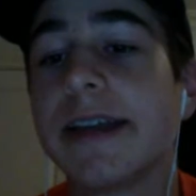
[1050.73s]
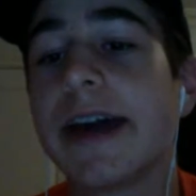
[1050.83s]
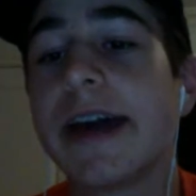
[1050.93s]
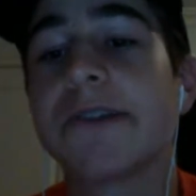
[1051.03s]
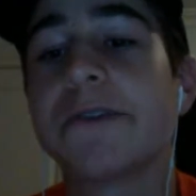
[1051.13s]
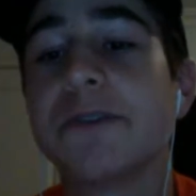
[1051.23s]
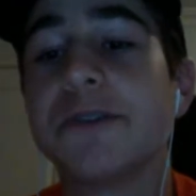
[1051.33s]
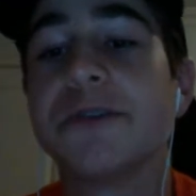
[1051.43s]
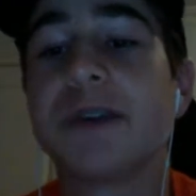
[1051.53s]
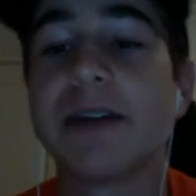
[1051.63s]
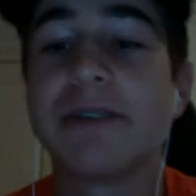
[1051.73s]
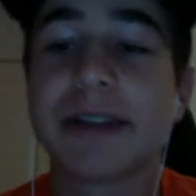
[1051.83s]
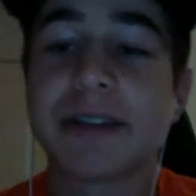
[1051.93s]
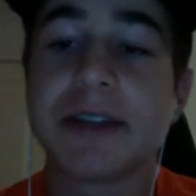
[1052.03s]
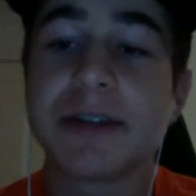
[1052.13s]
Yeah, I agree with you. I
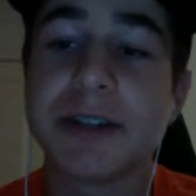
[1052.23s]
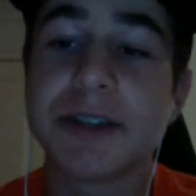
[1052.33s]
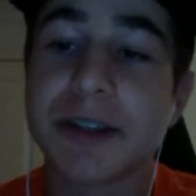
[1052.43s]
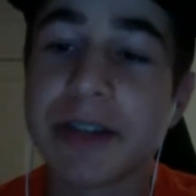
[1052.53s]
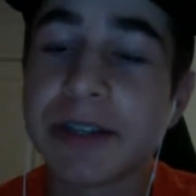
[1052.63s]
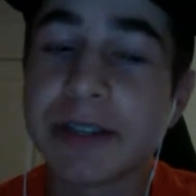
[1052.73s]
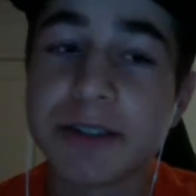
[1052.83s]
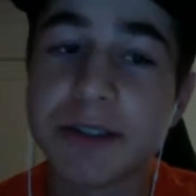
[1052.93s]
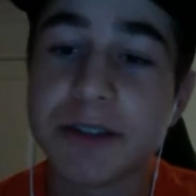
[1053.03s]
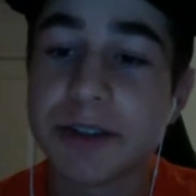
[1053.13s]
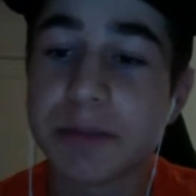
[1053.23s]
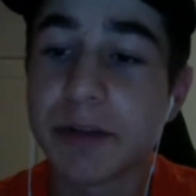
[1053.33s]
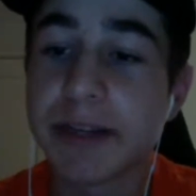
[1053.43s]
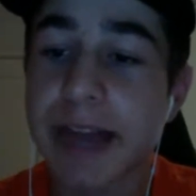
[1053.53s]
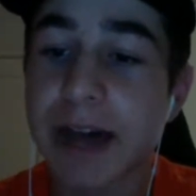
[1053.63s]
like Nico Hischier, and I think this year he's going to
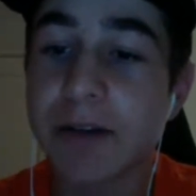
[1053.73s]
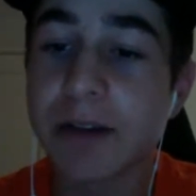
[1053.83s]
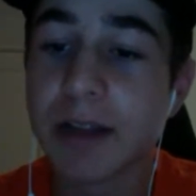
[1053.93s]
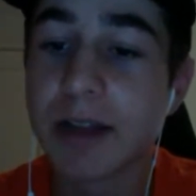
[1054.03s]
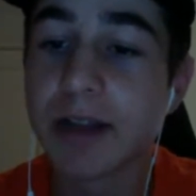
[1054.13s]
break out.